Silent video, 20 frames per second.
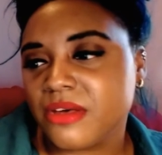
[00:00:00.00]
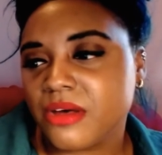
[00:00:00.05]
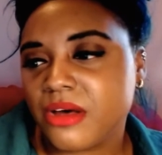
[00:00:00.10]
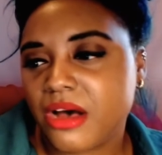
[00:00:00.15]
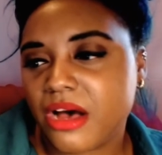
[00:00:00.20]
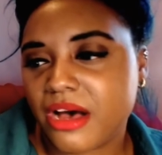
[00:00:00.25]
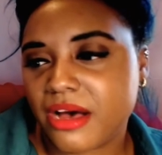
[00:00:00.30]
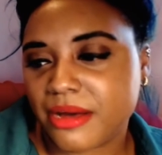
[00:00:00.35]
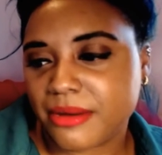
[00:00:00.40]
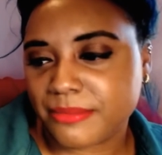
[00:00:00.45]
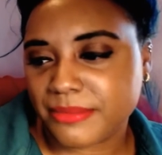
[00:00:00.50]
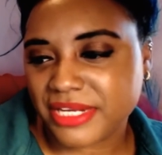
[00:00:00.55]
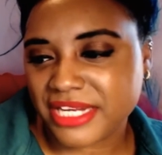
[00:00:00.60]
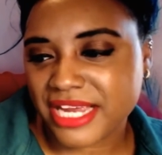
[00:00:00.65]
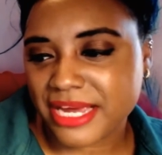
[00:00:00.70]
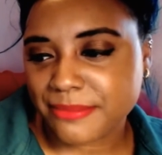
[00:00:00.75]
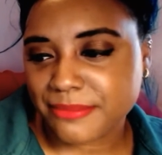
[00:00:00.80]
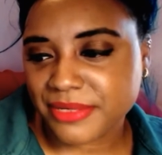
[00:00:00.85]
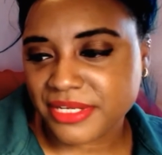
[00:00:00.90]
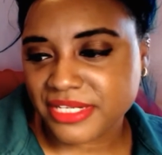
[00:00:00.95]
It
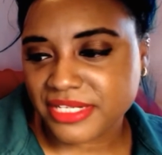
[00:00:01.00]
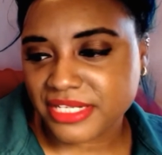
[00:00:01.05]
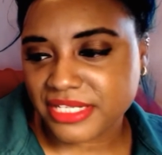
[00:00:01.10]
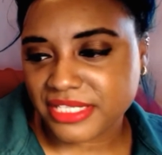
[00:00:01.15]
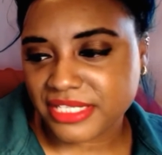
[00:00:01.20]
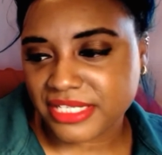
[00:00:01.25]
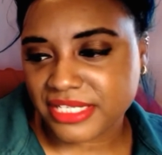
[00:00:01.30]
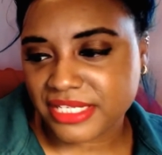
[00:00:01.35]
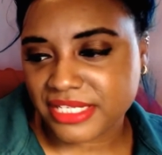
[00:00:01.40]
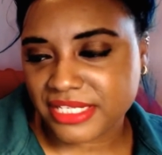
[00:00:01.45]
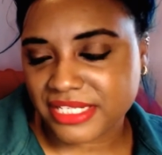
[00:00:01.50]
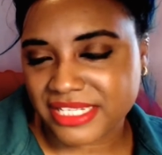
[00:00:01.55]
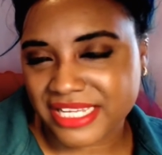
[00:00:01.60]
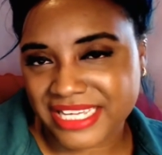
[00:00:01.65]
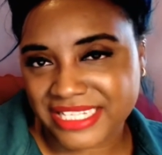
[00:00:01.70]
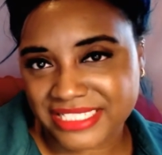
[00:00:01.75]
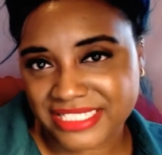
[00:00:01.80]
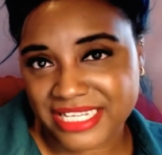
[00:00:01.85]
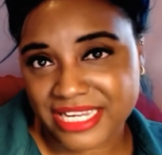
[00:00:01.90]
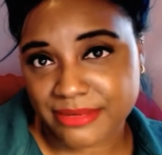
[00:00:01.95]
happened the
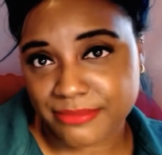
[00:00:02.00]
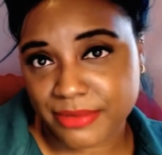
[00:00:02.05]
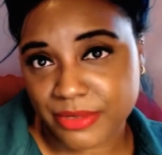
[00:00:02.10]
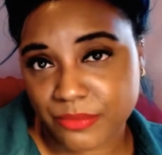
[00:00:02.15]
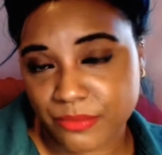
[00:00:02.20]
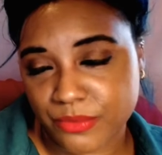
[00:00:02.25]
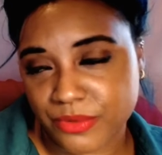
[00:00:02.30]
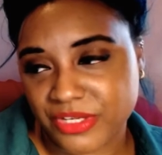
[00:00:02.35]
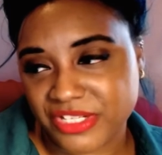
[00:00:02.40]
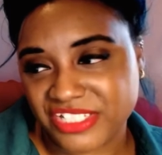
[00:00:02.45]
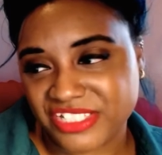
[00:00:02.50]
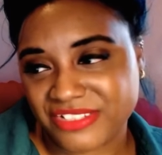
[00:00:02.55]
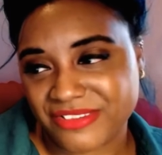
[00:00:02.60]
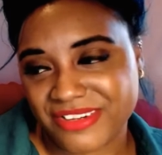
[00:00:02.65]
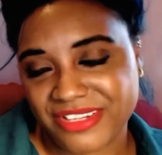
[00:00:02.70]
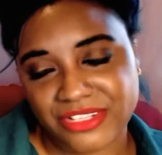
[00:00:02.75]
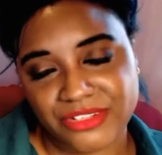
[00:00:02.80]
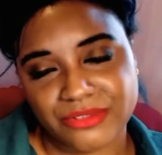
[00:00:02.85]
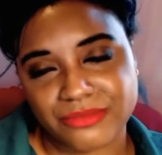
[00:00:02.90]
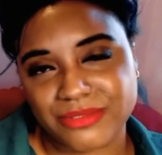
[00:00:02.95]
last time I wore it, so
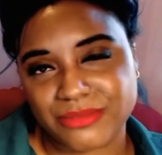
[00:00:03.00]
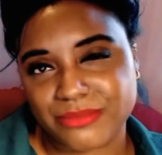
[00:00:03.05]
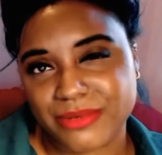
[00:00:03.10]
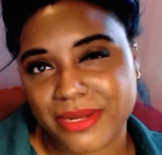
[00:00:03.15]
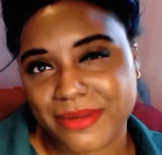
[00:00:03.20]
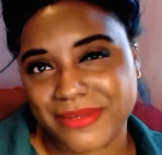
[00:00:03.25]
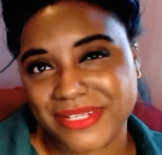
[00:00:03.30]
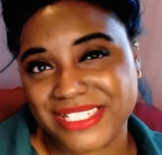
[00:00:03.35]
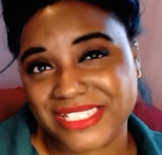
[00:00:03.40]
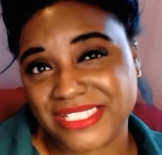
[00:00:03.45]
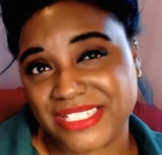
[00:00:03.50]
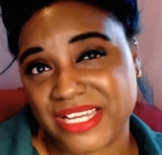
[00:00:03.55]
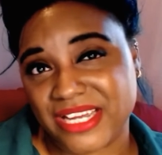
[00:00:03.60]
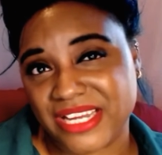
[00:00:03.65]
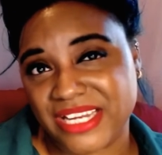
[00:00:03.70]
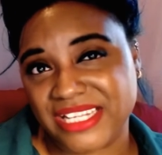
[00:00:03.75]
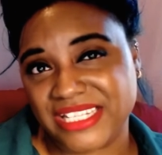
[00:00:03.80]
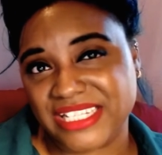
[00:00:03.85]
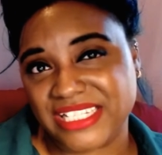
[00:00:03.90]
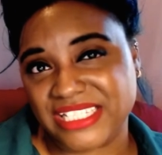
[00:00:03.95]
I knew it was probably a
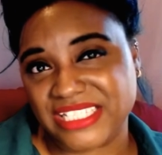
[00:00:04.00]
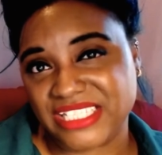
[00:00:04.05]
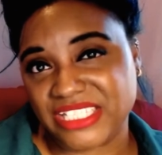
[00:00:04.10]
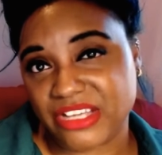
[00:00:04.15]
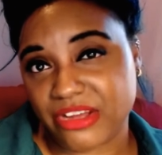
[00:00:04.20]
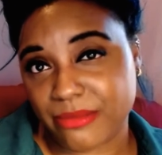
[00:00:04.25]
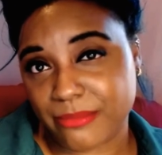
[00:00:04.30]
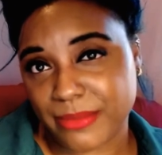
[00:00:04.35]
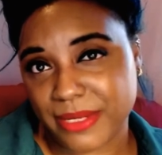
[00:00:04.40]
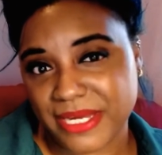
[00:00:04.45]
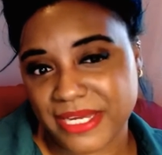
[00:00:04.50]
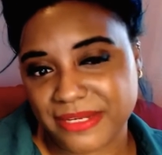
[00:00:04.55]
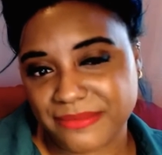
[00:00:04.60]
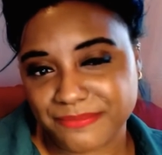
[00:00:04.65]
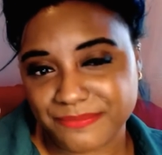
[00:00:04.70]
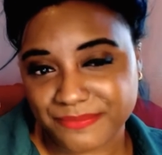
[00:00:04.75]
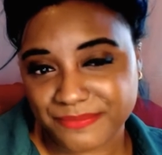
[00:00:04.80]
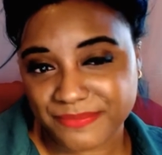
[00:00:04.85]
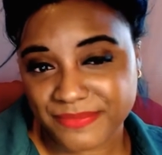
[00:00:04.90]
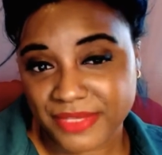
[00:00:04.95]
sign that it's gone bad.
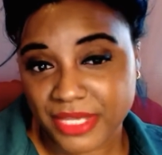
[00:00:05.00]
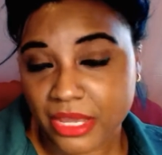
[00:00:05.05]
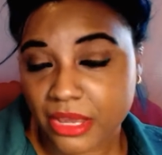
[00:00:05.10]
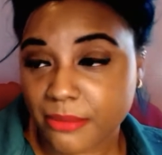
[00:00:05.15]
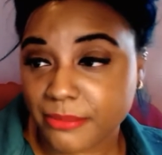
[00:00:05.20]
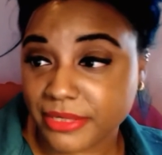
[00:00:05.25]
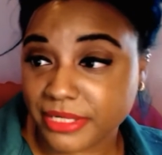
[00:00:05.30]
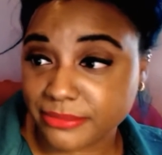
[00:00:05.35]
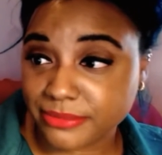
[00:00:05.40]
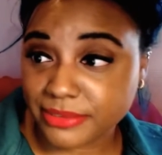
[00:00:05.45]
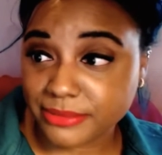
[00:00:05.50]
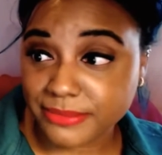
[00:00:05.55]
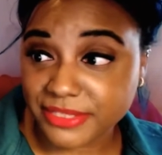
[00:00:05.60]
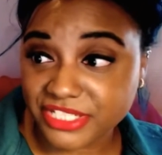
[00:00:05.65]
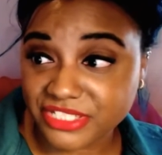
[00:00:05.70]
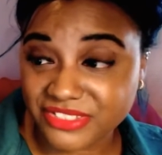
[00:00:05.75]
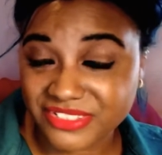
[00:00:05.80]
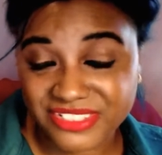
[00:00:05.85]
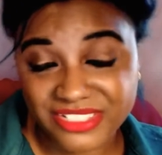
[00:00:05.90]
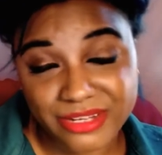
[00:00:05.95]
But I pretty
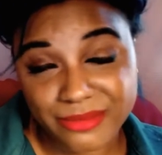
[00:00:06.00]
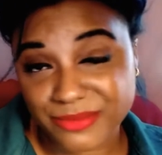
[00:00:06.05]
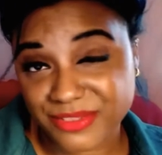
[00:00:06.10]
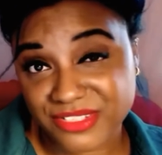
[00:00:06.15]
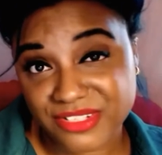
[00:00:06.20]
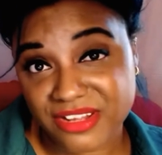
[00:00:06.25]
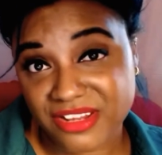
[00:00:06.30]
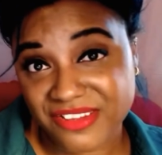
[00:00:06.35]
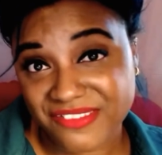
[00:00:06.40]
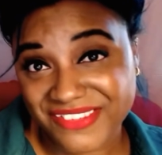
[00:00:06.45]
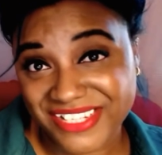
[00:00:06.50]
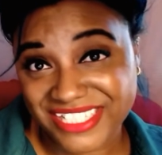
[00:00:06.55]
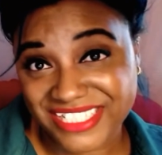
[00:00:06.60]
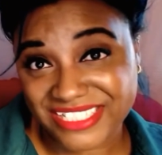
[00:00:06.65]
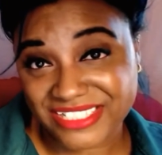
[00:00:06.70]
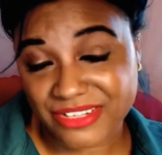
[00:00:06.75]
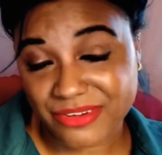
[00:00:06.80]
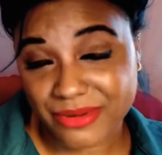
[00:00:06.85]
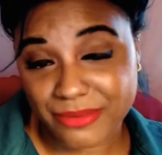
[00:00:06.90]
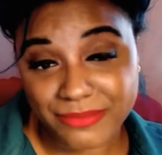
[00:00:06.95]
much used almost all of it,
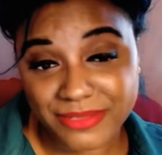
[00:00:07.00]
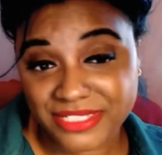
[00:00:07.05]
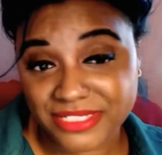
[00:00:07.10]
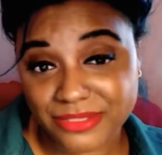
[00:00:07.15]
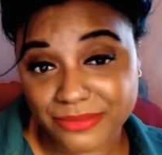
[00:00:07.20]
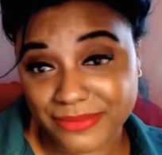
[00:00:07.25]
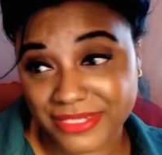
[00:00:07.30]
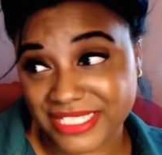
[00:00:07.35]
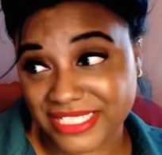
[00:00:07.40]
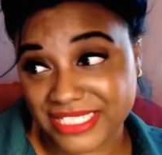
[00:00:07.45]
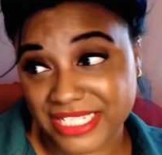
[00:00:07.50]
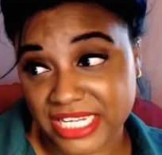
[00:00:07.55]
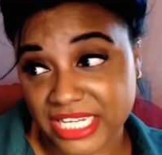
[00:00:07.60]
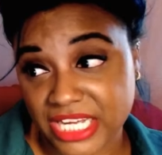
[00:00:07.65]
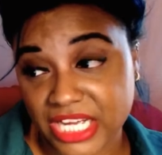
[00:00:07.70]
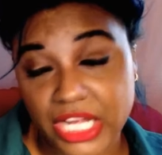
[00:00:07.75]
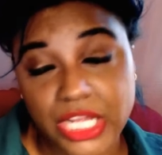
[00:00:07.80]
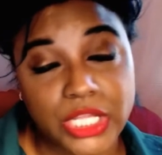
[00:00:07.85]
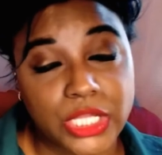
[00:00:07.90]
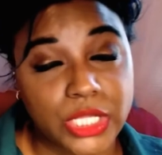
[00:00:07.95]
so it wasn't a waste. I
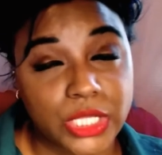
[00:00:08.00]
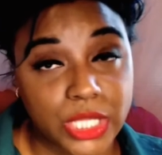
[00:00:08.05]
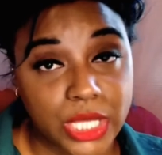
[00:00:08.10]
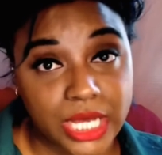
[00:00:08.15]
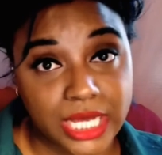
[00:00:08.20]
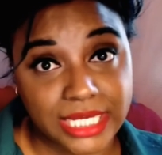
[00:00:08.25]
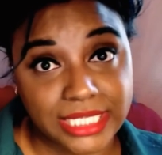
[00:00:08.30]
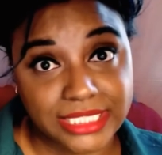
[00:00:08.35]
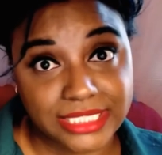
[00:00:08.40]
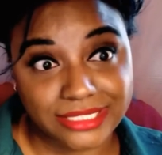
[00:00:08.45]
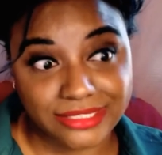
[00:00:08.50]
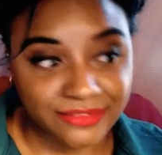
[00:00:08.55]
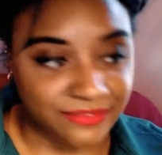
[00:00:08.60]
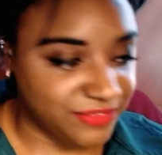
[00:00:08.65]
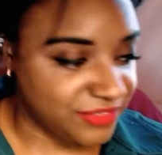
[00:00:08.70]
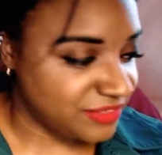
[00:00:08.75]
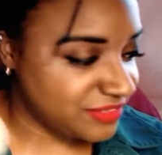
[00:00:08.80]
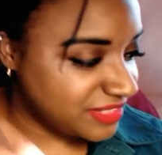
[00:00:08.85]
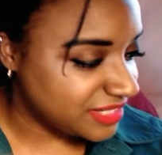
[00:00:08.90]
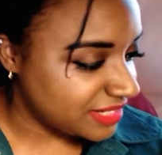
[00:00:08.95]
got a lot of
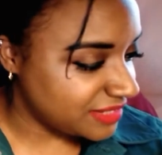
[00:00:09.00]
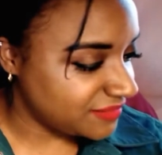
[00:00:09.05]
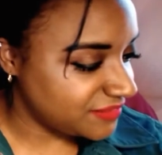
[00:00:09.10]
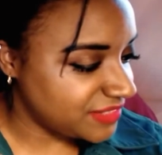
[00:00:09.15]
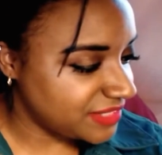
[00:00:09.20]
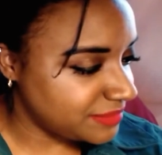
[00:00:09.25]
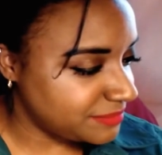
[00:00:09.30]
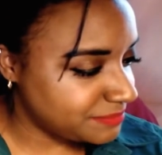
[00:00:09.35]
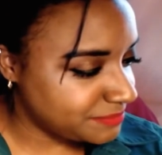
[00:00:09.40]
use out of it.